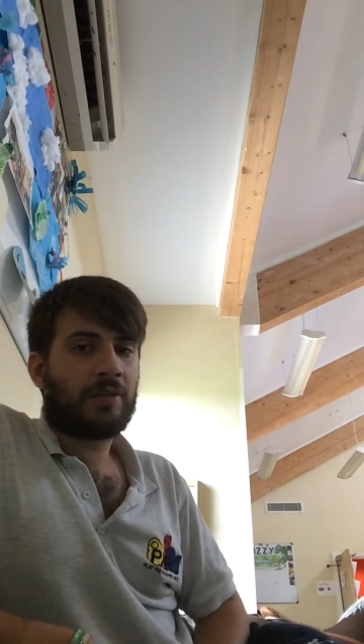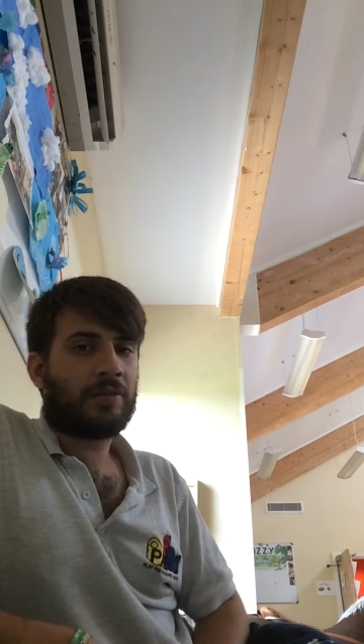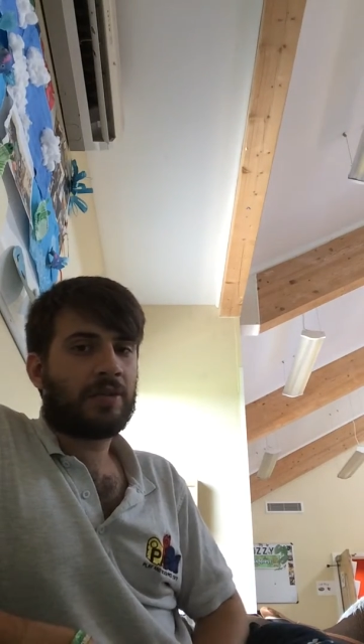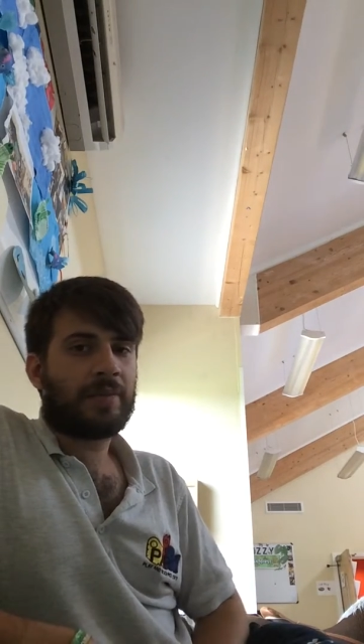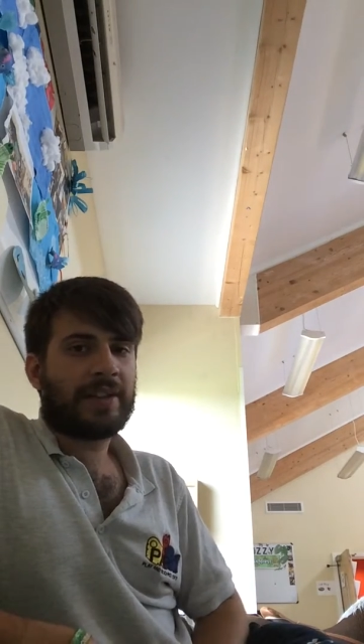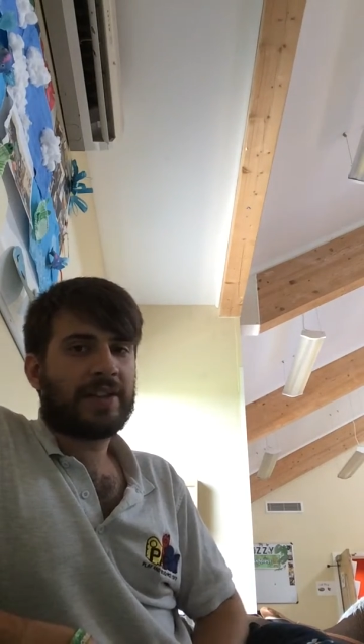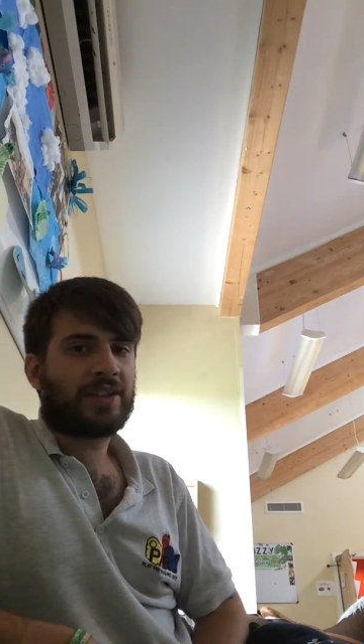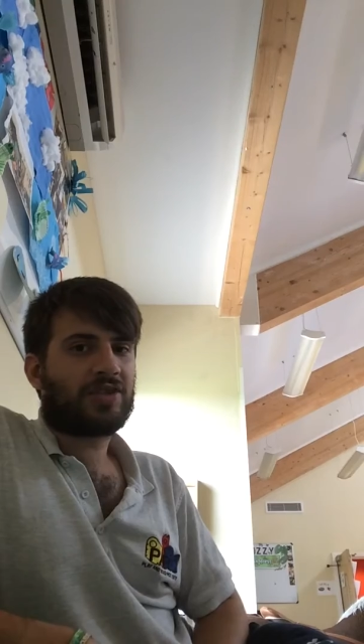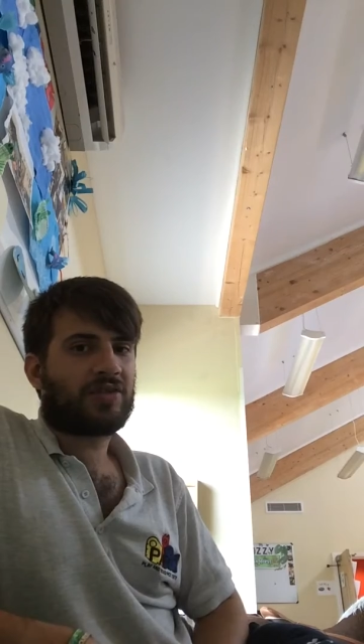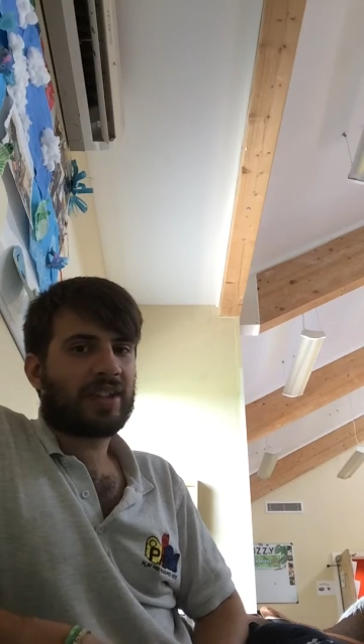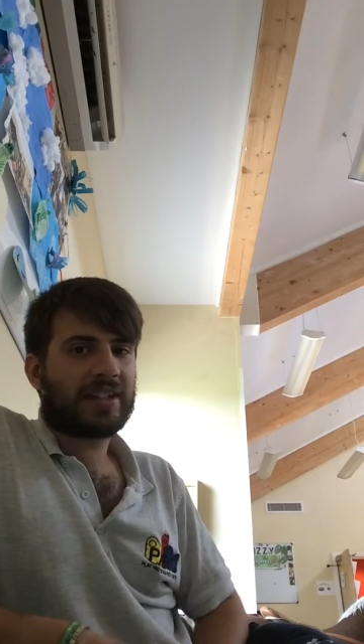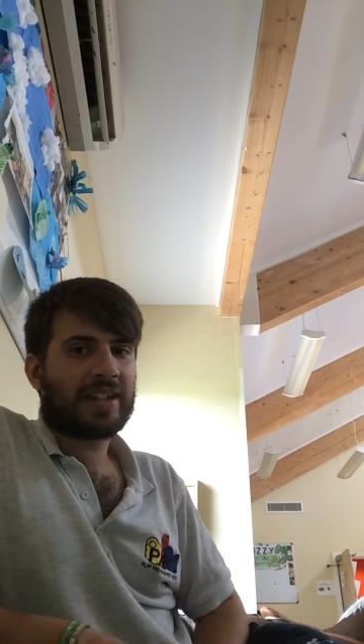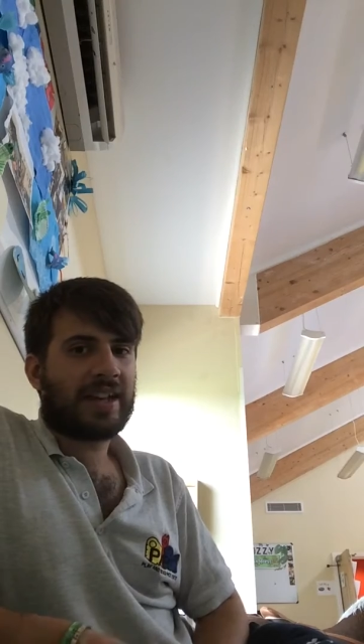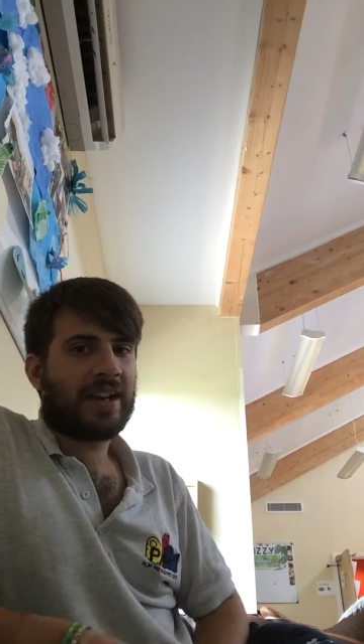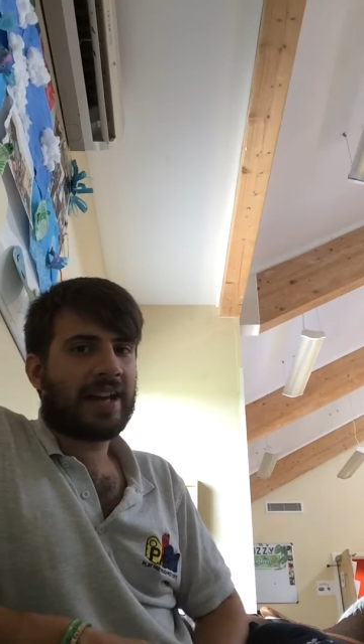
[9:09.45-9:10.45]
want to be
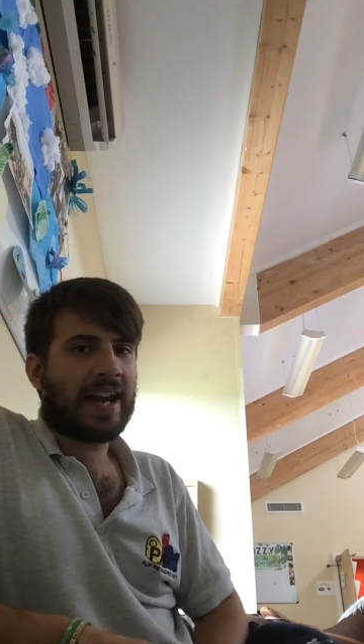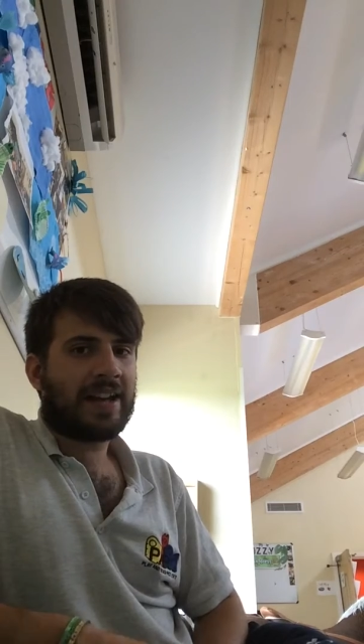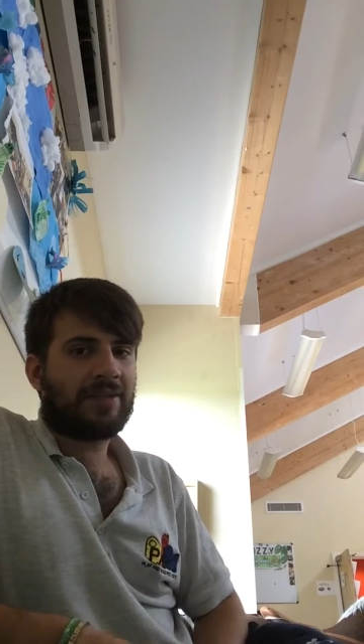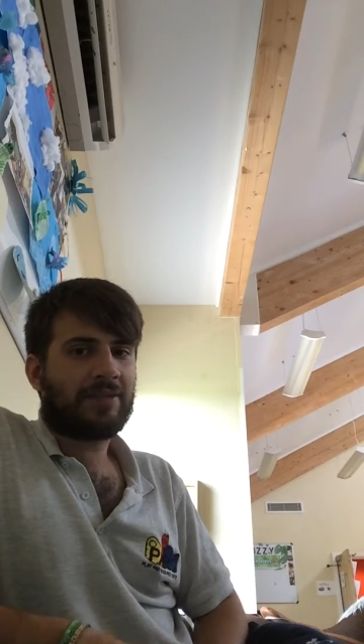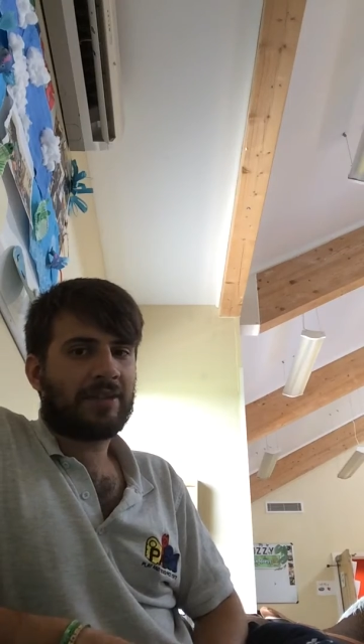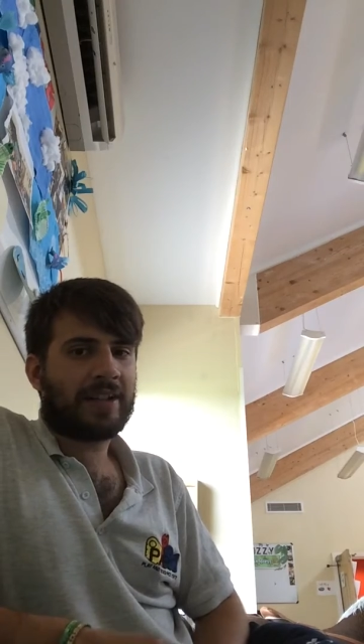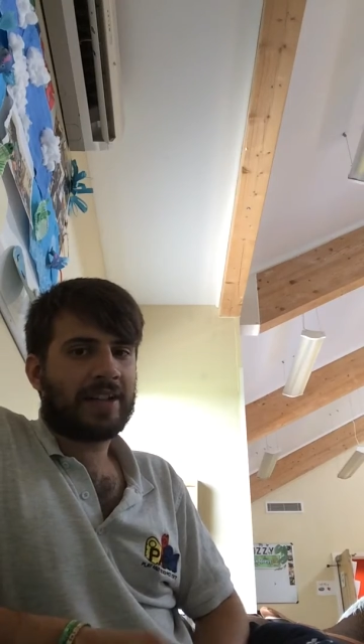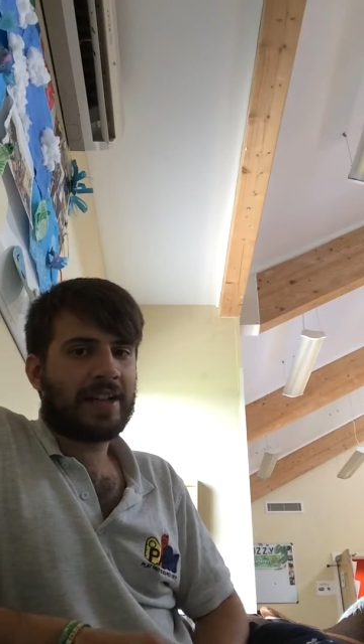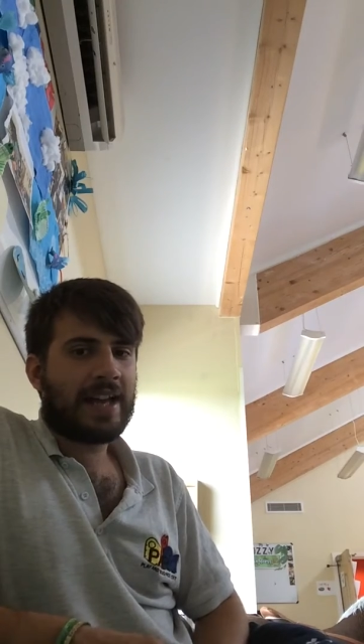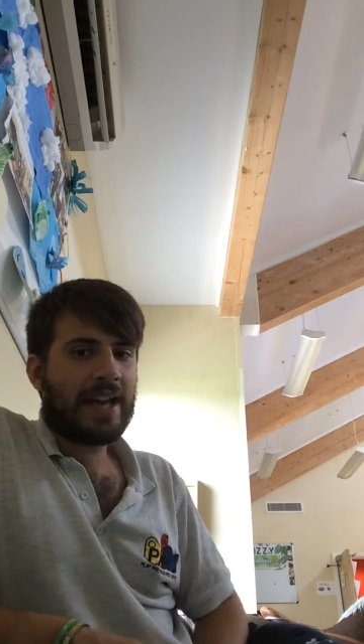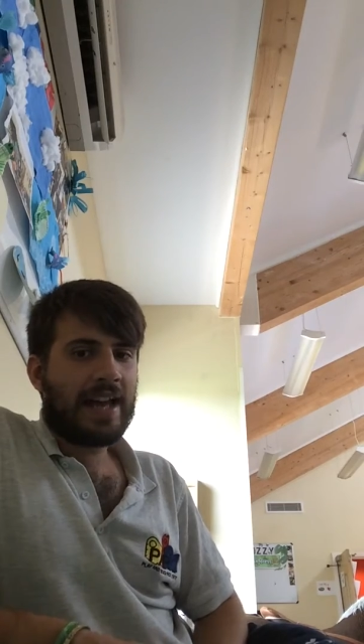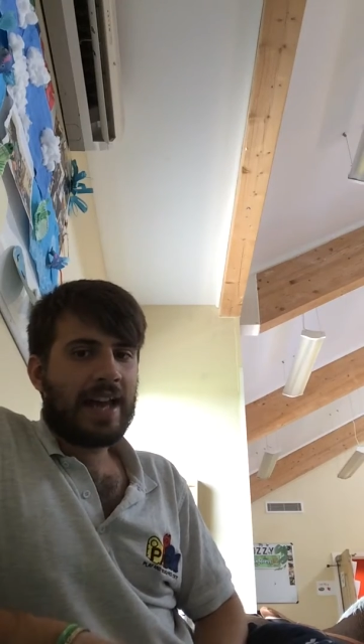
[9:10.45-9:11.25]
stressed out and angry,